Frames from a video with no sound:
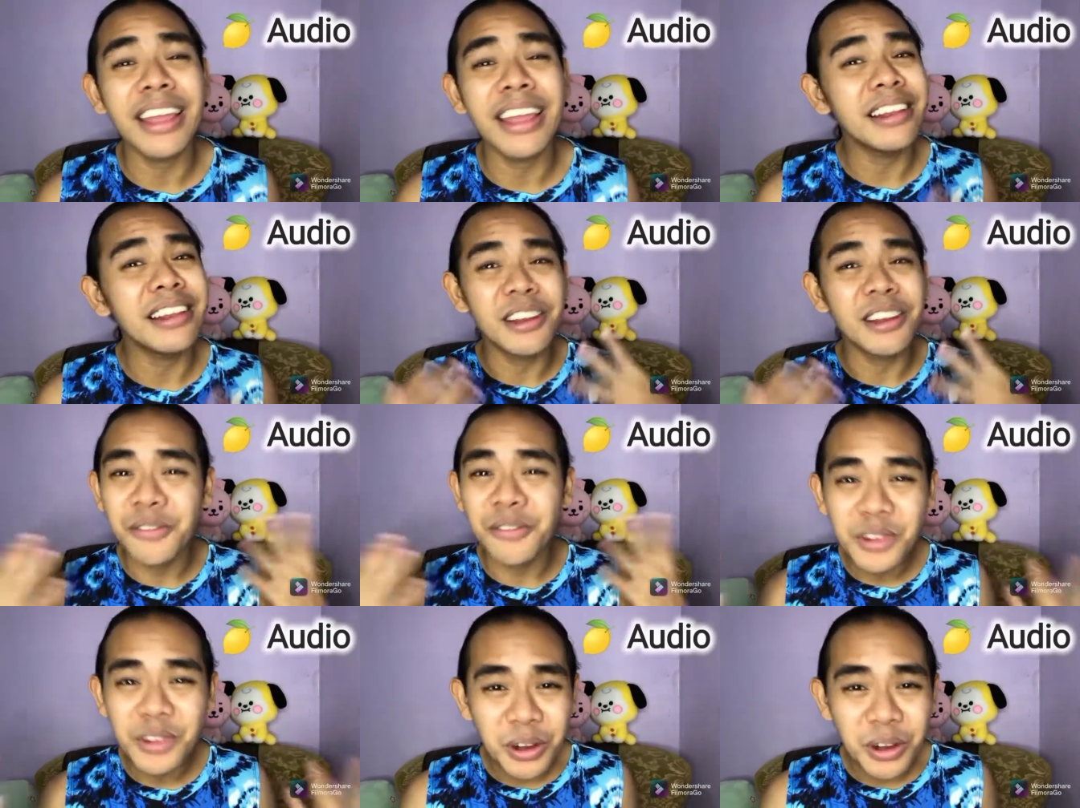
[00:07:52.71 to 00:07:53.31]
I
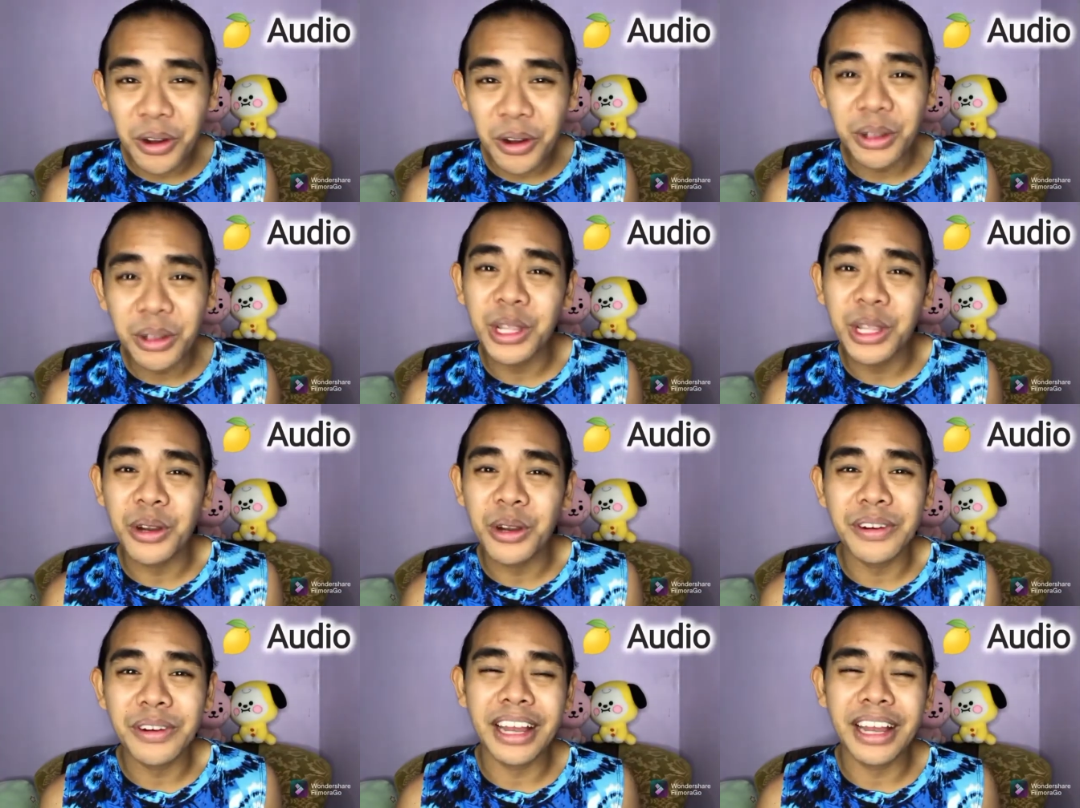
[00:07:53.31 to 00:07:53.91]
love yung
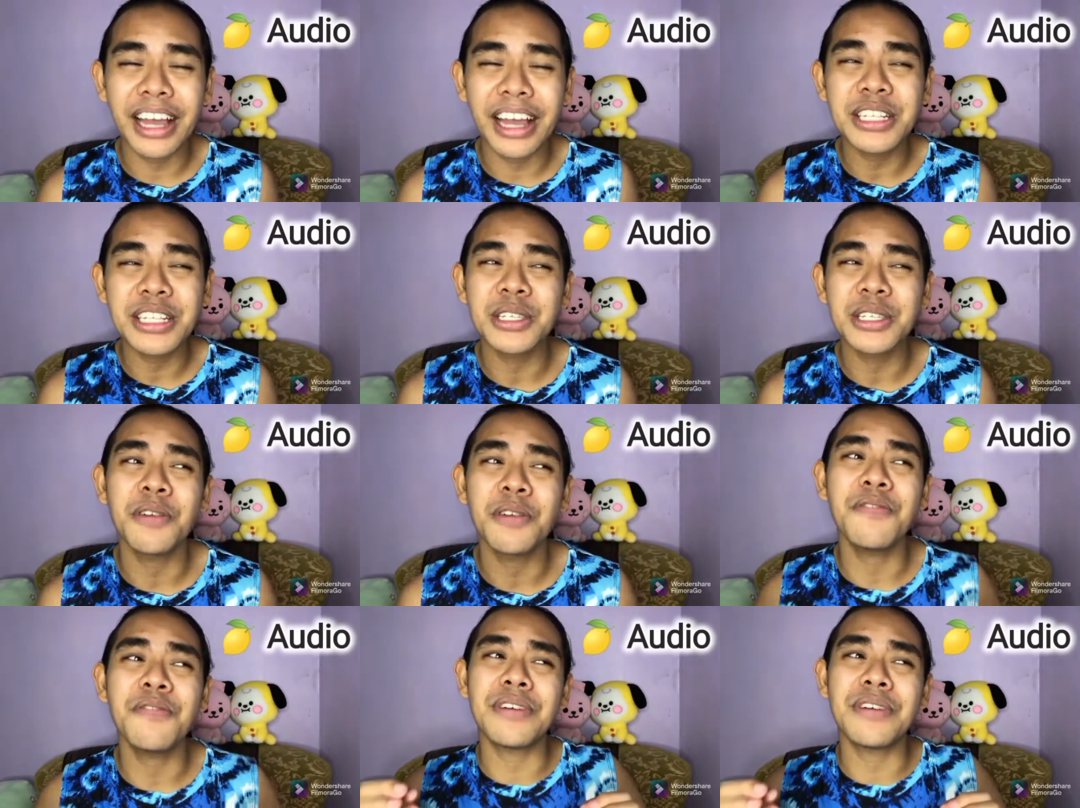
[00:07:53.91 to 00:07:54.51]
audio,
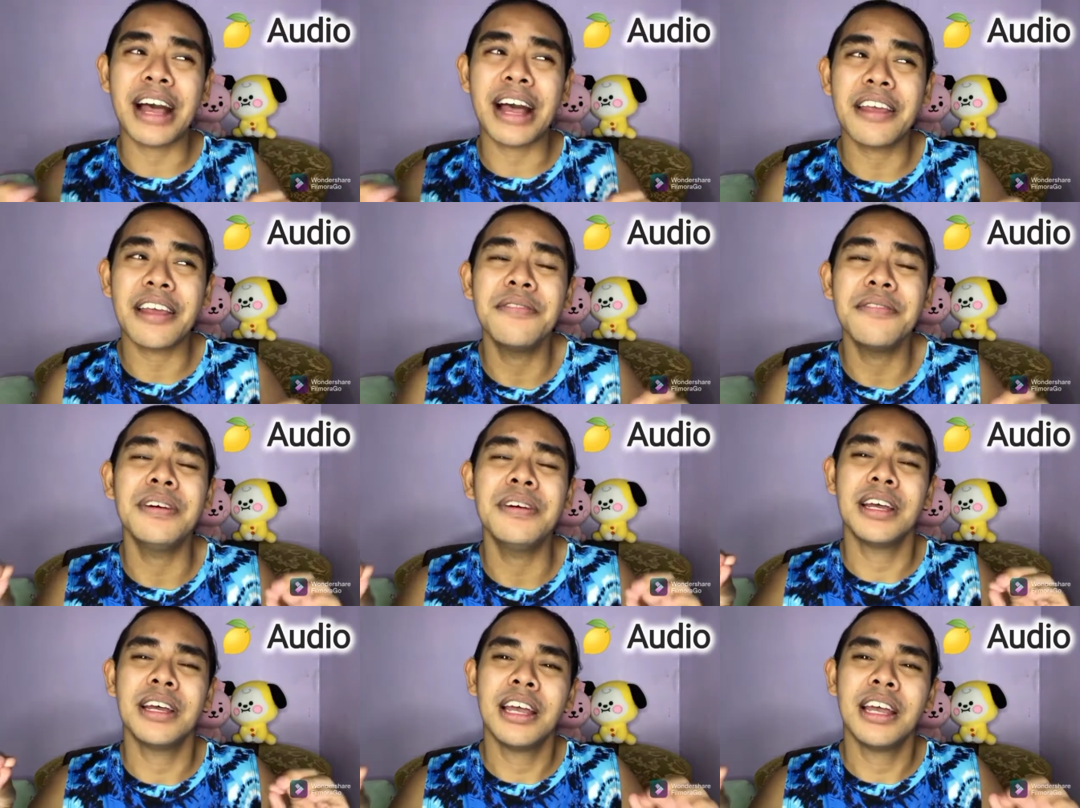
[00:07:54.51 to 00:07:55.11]
guys. Yung
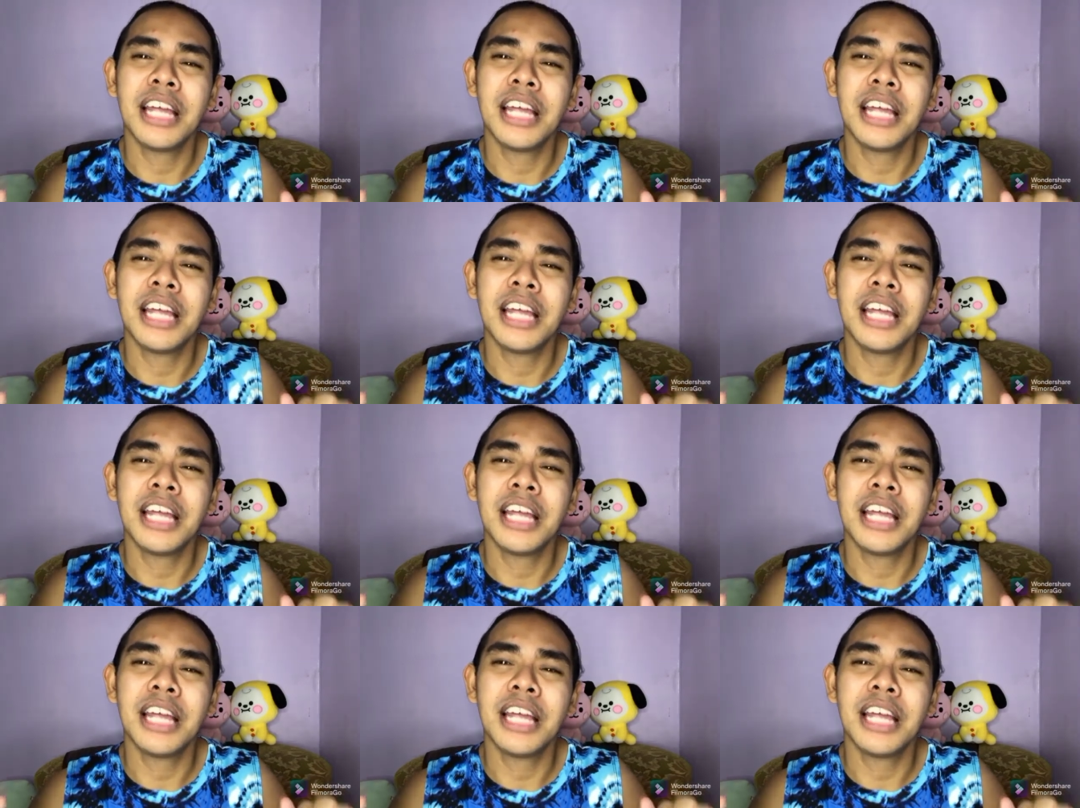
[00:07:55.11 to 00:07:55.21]
vibe.